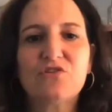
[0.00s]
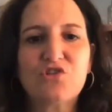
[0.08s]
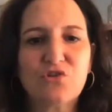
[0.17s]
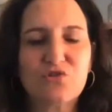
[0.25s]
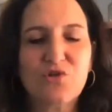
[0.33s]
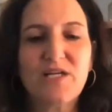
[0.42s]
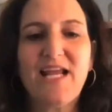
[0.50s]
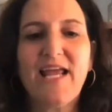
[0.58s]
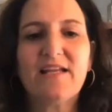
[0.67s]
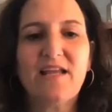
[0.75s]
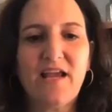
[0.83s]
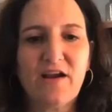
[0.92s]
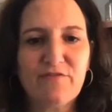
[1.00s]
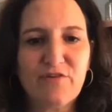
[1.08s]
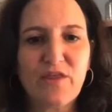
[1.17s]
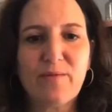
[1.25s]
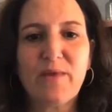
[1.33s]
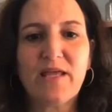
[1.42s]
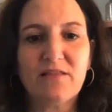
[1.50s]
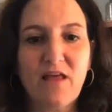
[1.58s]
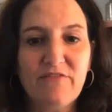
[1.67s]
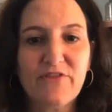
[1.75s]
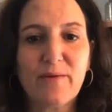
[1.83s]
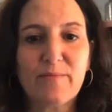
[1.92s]
children and care for them and
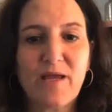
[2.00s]
love them.